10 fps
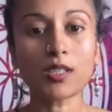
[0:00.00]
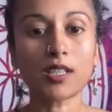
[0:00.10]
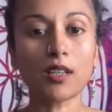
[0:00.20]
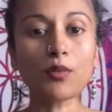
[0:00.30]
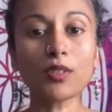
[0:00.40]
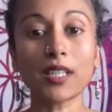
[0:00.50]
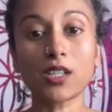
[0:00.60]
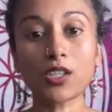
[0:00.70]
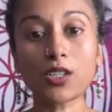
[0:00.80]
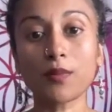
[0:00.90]
in
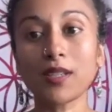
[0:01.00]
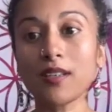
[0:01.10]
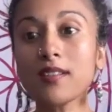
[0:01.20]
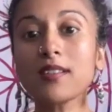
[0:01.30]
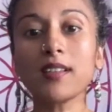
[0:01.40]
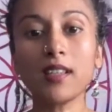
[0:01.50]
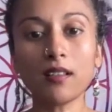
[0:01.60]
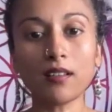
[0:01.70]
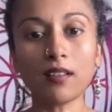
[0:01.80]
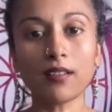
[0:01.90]
relationships is to
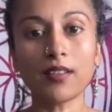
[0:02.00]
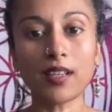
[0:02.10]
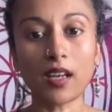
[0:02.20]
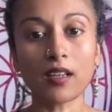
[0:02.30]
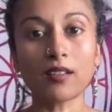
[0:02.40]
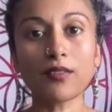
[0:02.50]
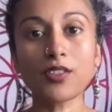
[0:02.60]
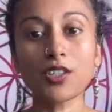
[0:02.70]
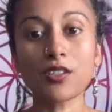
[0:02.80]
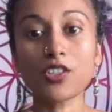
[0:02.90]
heal the negative
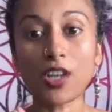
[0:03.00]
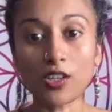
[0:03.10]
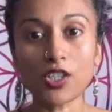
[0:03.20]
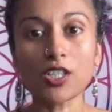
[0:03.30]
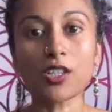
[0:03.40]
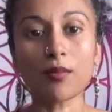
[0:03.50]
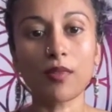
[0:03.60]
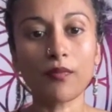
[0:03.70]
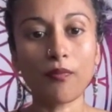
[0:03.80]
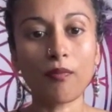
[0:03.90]
Shen Qi Jing.
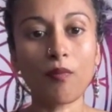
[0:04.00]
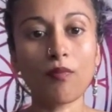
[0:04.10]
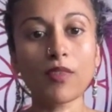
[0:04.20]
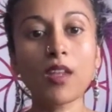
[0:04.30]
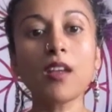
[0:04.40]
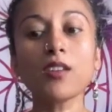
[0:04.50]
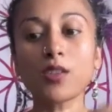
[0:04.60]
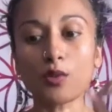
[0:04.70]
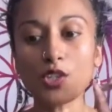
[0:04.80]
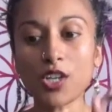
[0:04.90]

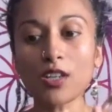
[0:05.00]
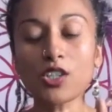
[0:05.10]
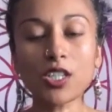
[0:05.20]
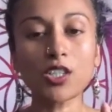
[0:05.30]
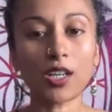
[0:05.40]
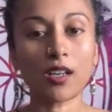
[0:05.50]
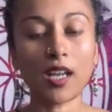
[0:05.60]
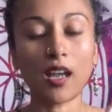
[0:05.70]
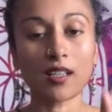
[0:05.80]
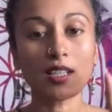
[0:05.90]
So Shen Qi Jing,
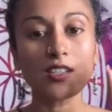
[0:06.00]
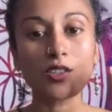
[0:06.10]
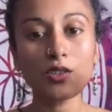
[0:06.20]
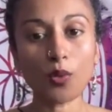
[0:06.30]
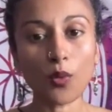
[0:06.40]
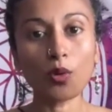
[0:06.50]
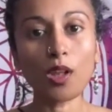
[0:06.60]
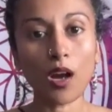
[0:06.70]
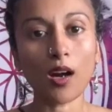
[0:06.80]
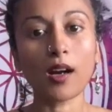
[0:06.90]
again, is soul,
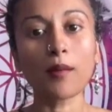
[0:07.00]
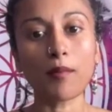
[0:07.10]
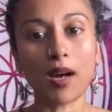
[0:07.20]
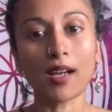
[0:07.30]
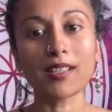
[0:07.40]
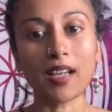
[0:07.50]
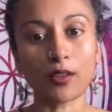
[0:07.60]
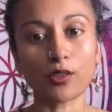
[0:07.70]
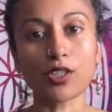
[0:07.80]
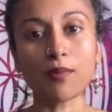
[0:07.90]
heart, mind,
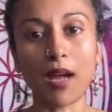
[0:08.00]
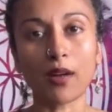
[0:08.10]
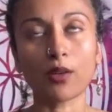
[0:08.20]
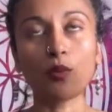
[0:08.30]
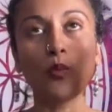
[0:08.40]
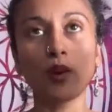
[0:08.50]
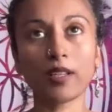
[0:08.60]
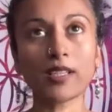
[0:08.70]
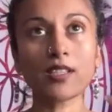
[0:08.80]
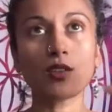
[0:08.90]
energy, matter. What
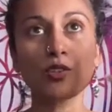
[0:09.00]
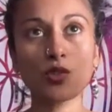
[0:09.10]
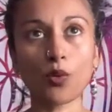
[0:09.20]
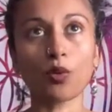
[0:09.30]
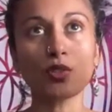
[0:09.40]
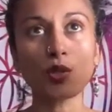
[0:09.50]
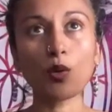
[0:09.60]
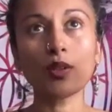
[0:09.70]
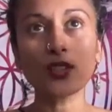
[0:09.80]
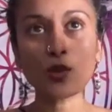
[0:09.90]
is soul?
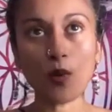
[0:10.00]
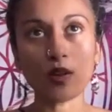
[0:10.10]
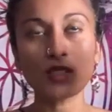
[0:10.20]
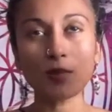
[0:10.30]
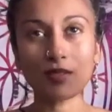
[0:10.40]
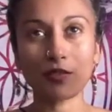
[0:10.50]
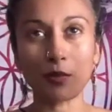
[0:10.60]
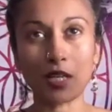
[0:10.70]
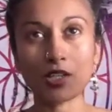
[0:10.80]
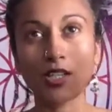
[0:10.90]
Soul is quantum
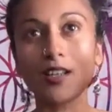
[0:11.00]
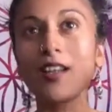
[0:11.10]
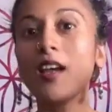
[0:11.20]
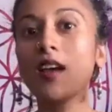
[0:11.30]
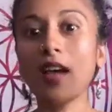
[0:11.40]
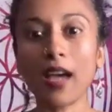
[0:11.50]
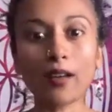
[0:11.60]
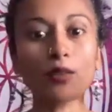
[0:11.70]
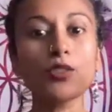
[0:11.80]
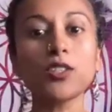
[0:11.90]
information.
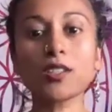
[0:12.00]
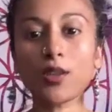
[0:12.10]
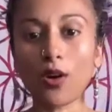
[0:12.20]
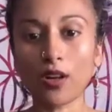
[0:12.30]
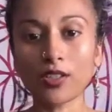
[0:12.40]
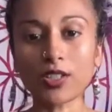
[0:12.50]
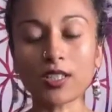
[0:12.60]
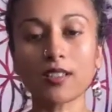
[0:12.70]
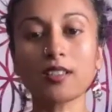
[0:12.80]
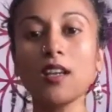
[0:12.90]
Energy is
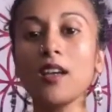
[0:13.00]
consciousness.